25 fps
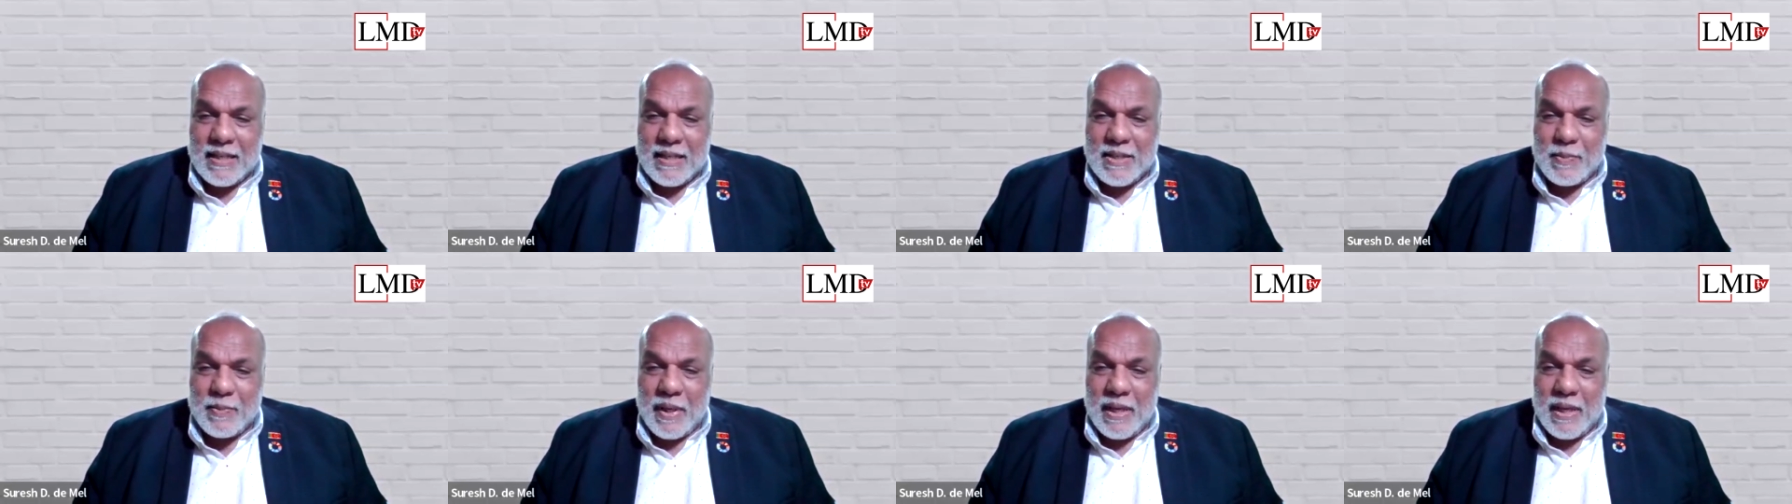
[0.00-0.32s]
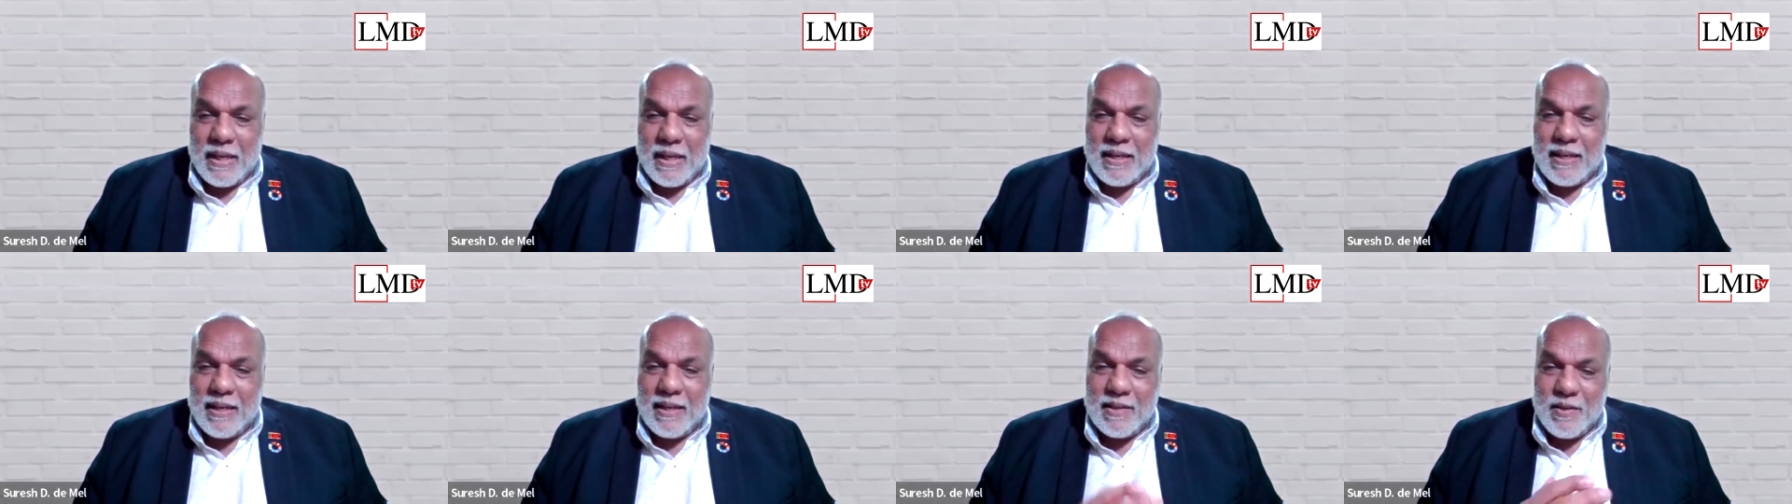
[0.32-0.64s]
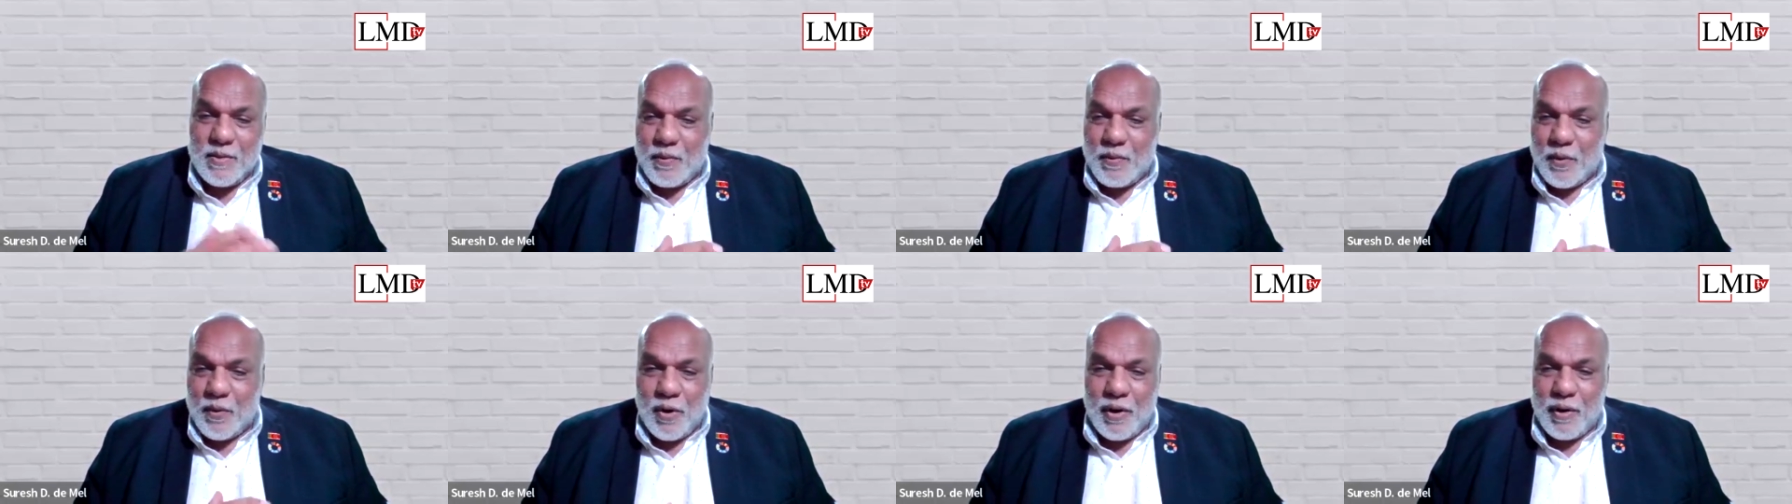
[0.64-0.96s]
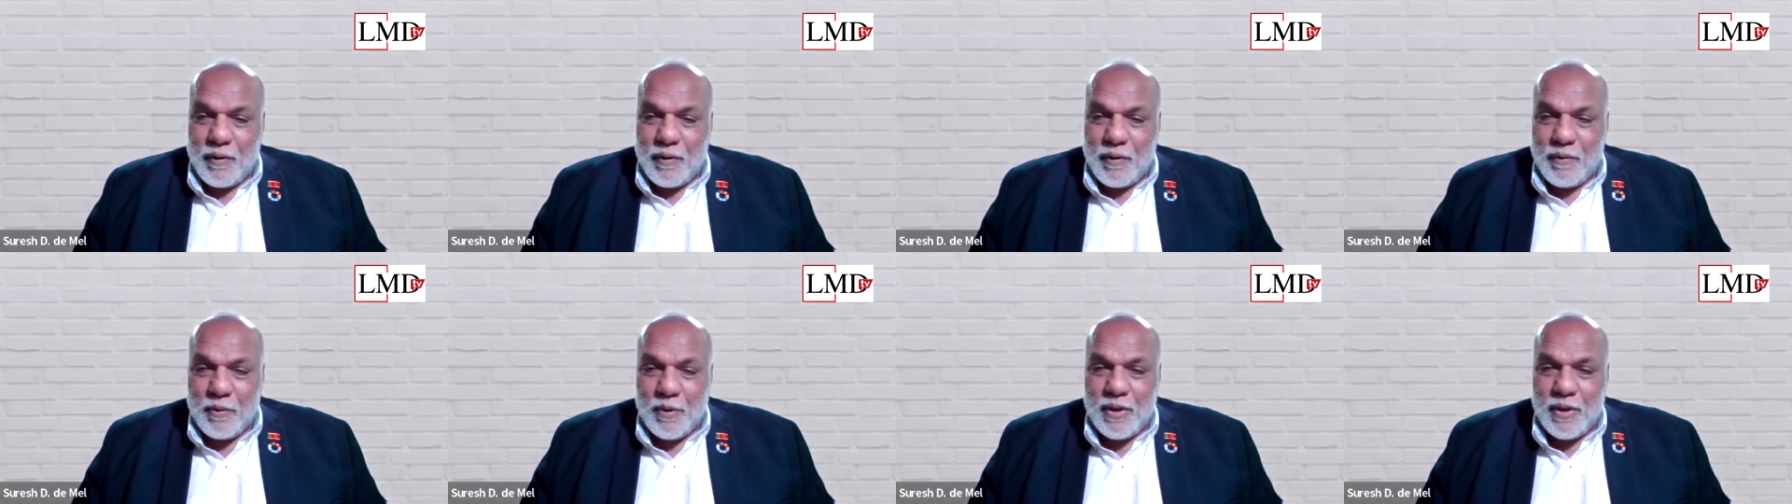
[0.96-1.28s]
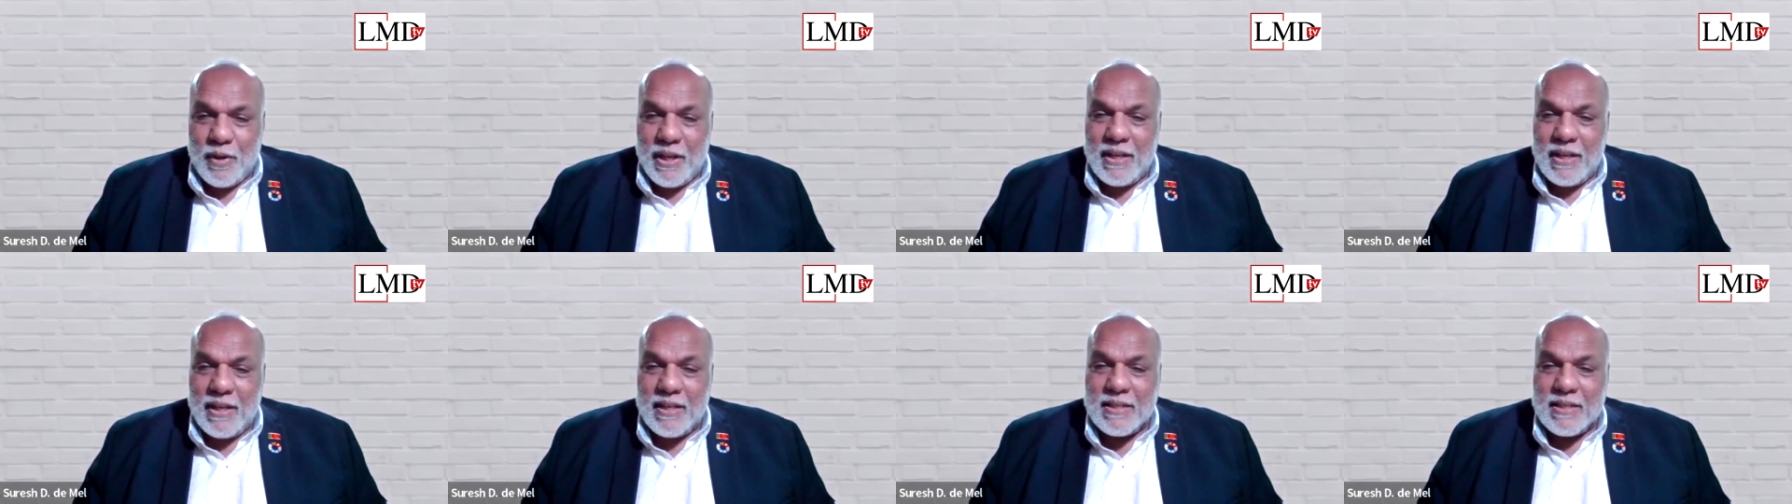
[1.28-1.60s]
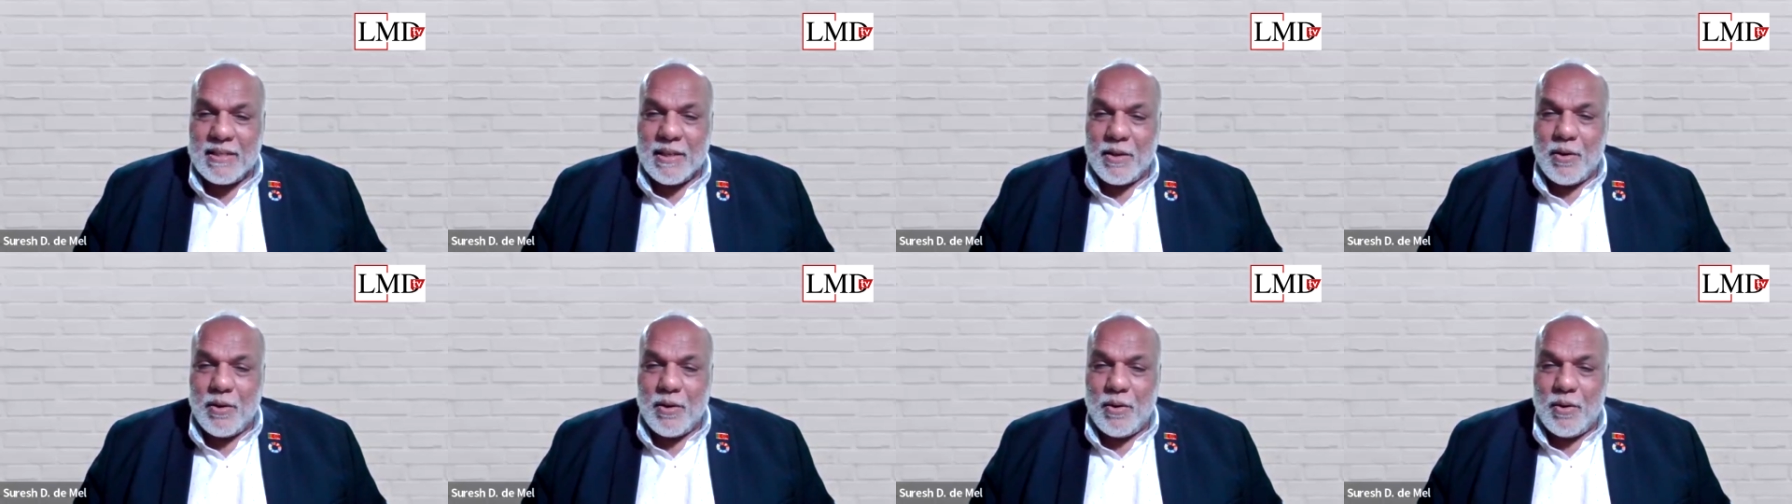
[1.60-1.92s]
experience 44
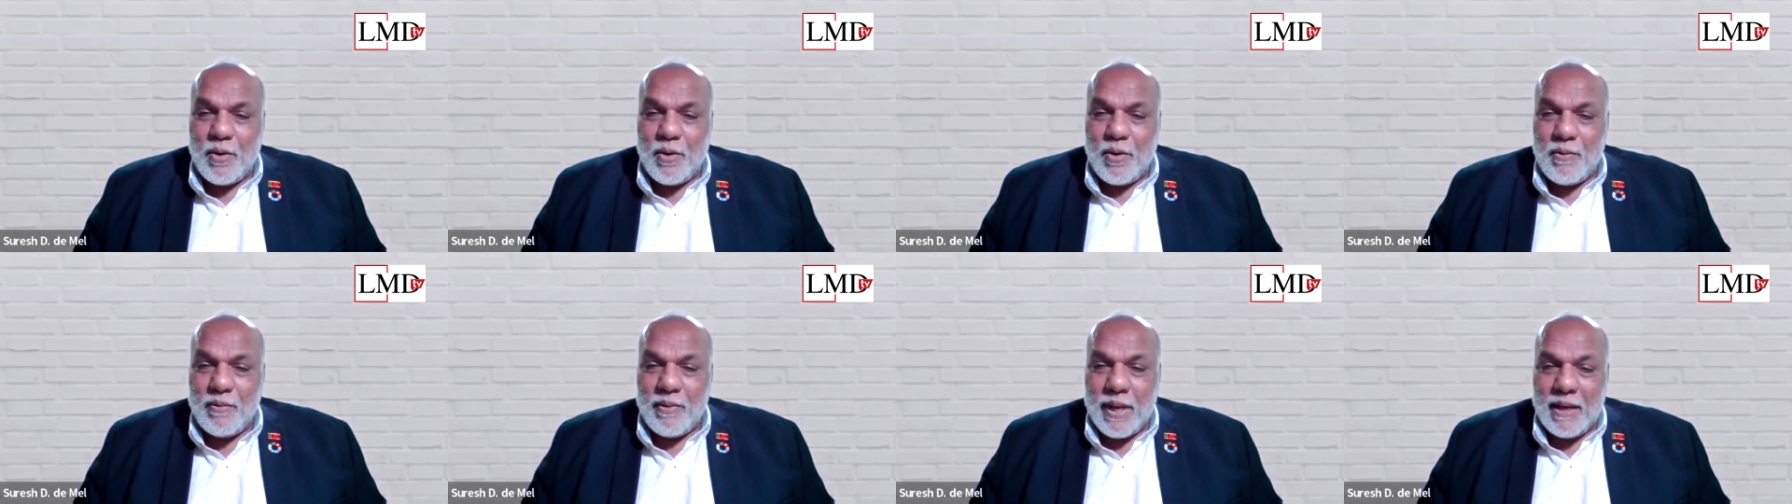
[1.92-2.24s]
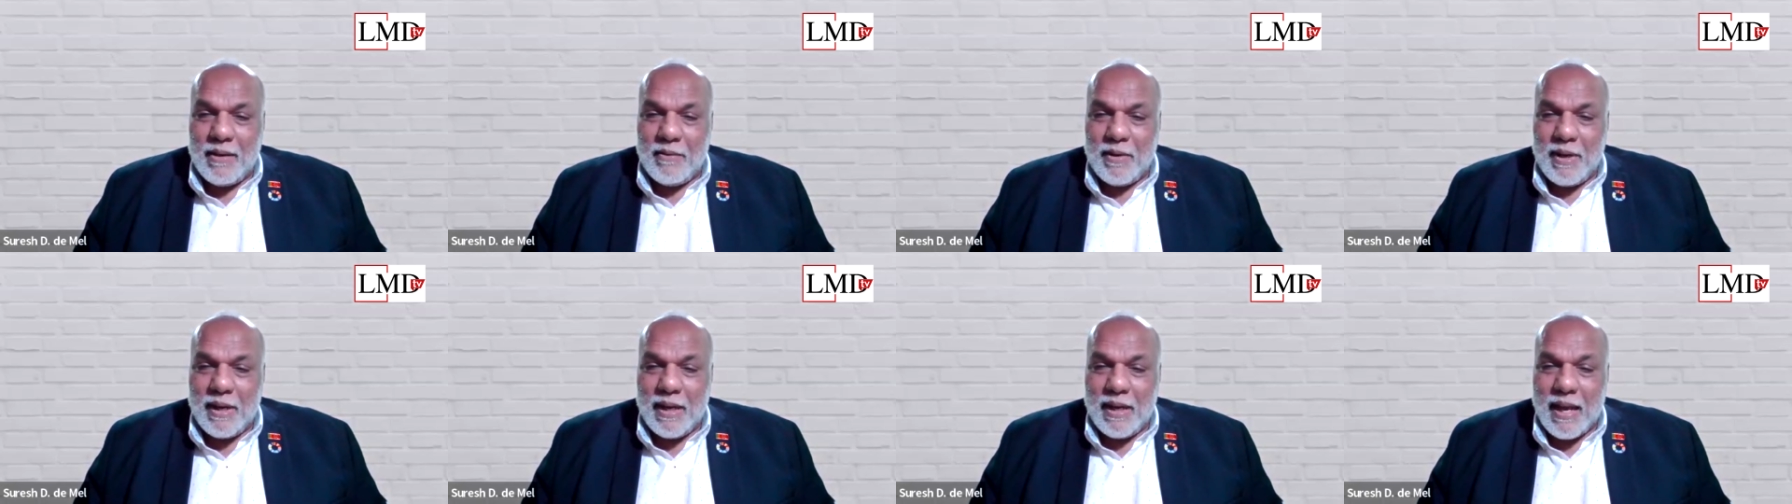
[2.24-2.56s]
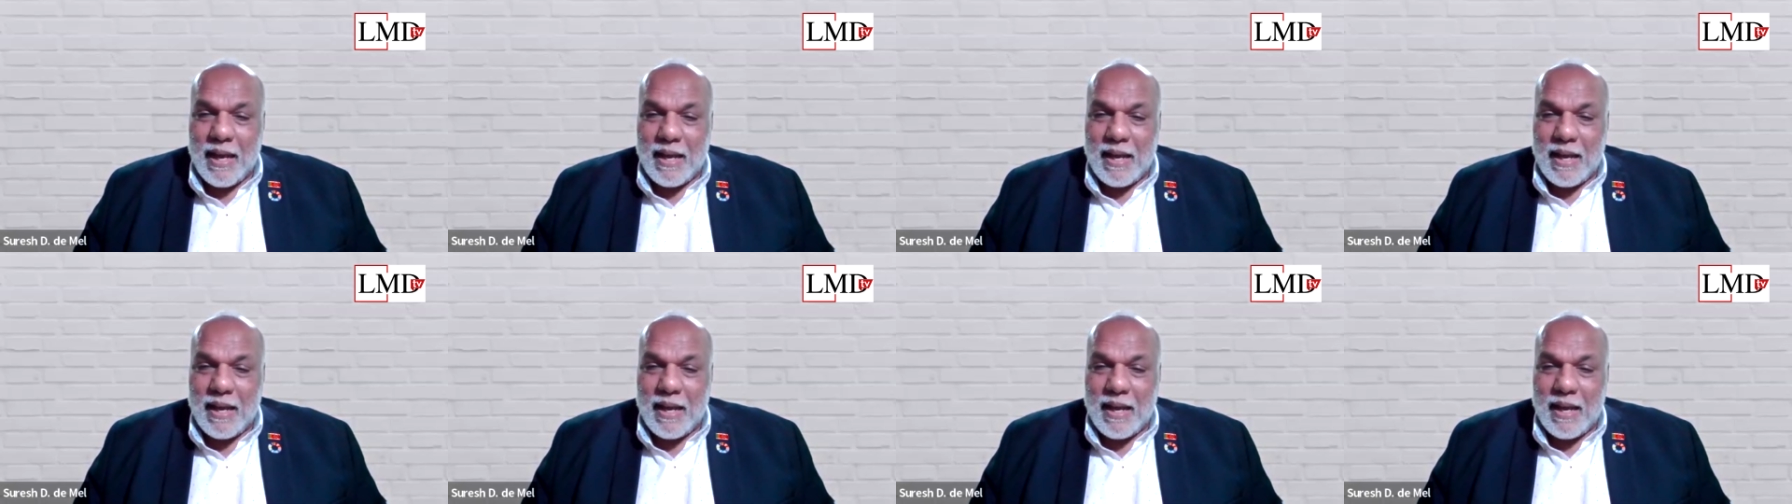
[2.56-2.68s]
years ago, when